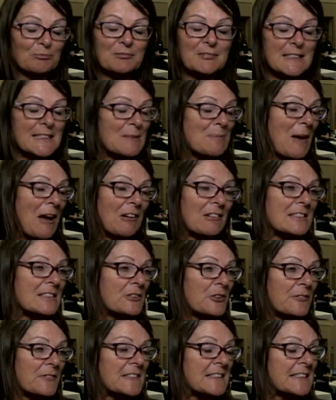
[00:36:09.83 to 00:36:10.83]
disparate
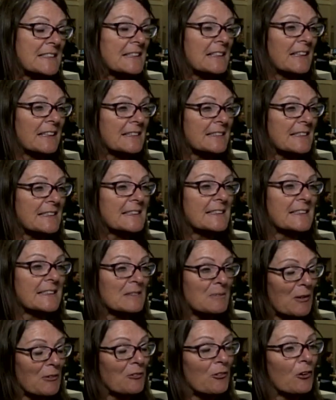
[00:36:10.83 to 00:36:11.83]
services that
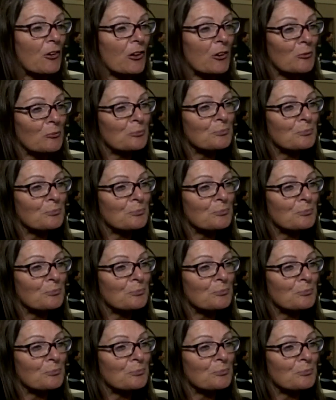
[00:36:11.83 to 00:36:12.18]
existed before.